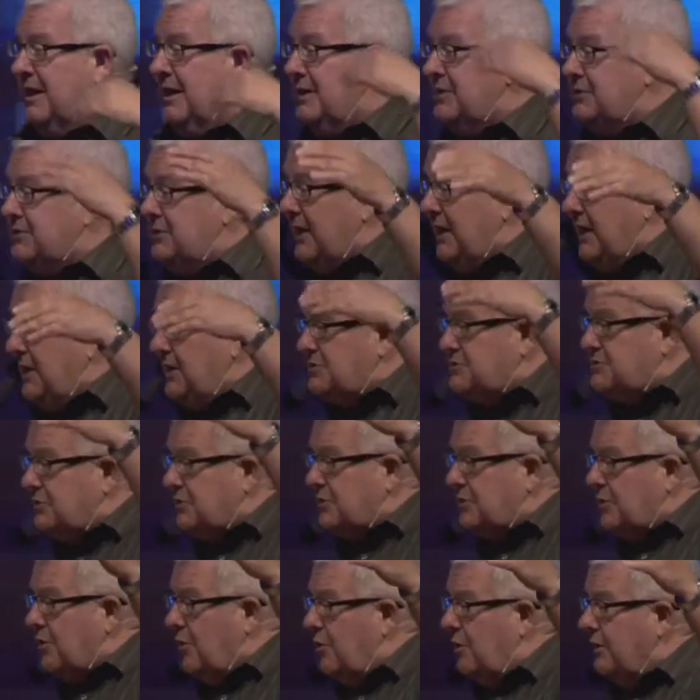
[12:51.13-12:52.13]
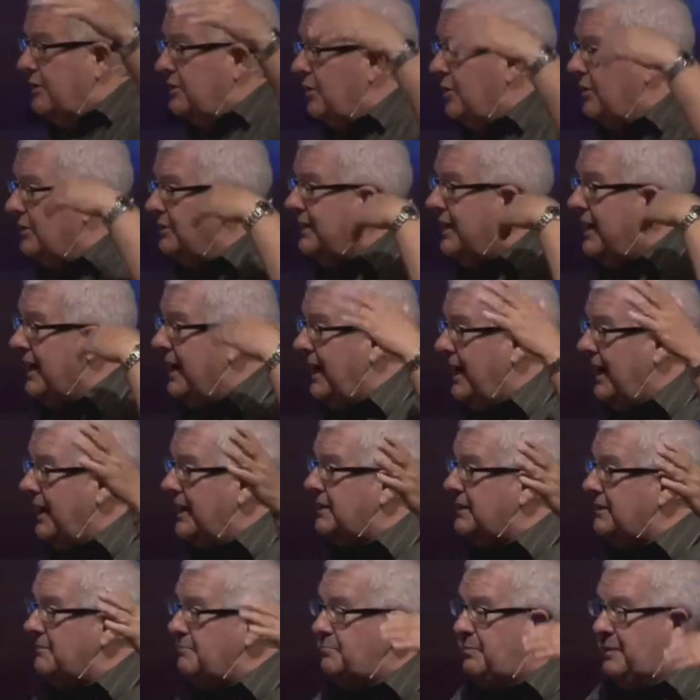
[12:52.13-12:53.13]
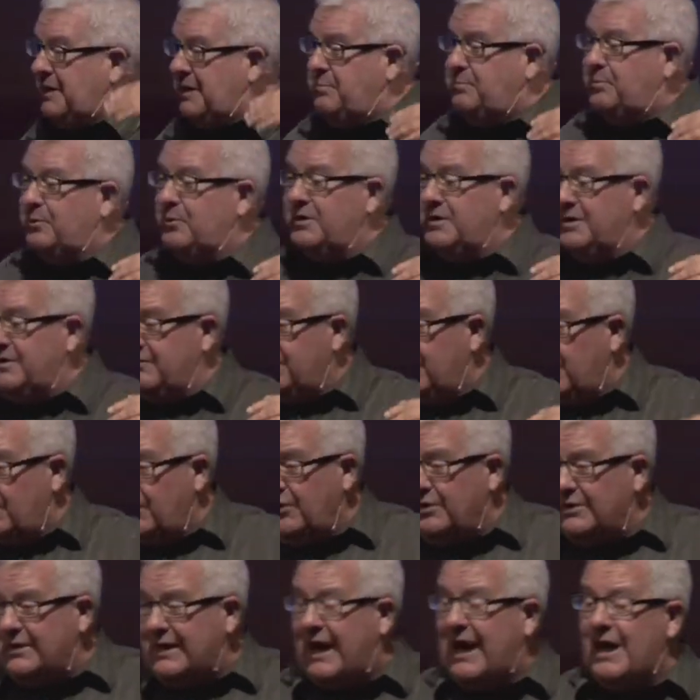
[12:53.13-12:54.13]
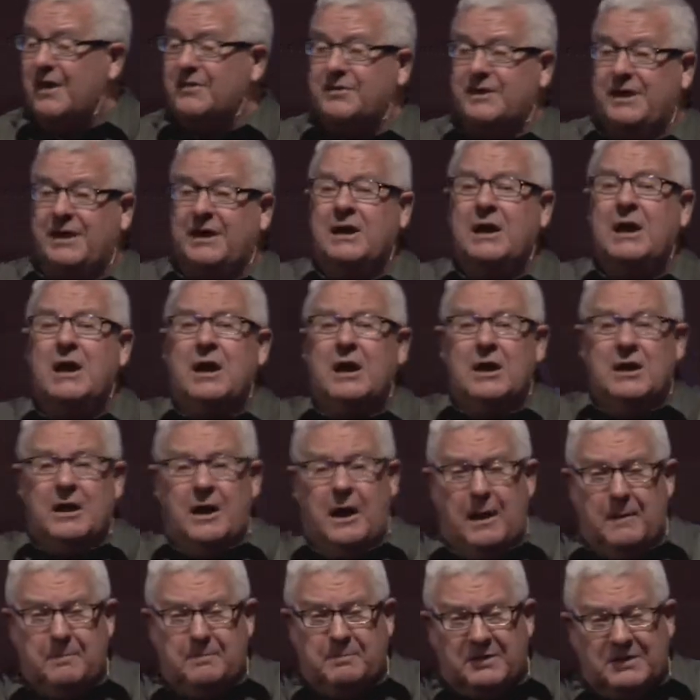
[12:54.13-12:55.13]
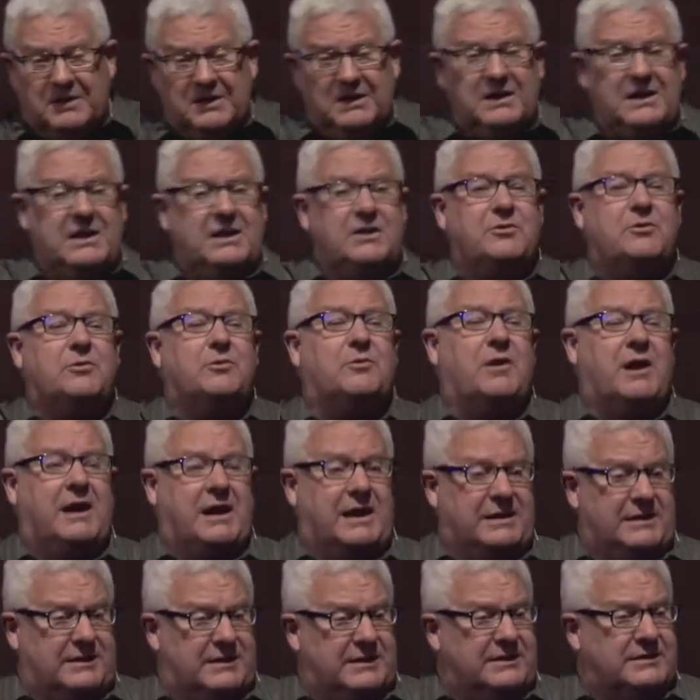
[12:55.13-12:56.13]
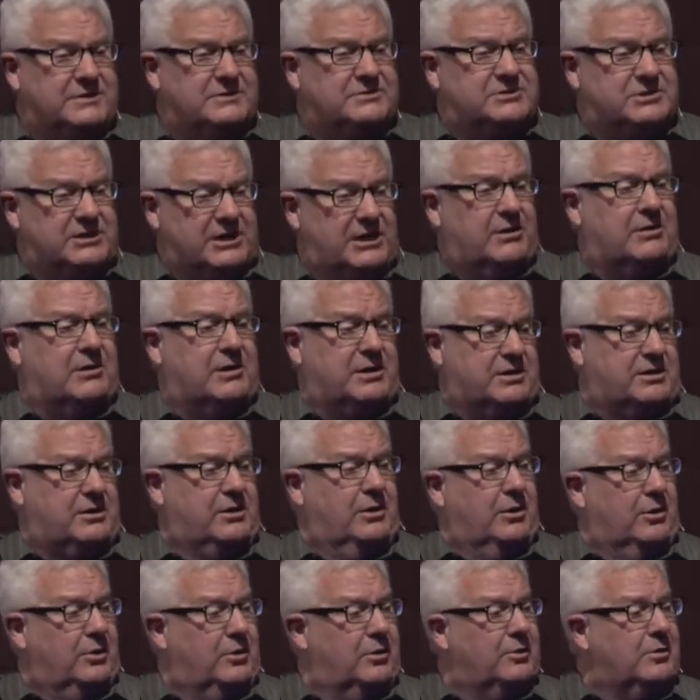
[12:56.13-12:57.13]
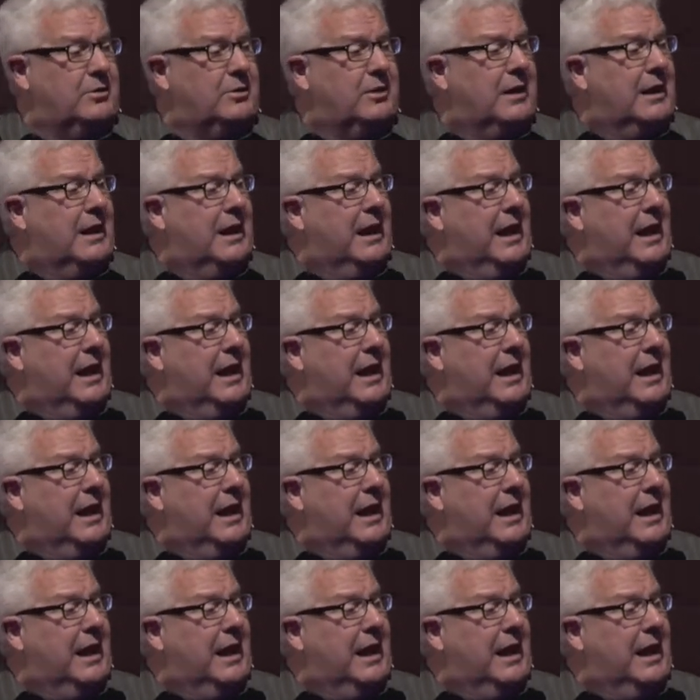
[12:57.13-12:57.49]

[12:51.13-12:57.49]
Things are going on ahead, and people have heard how they obliterated Jericho,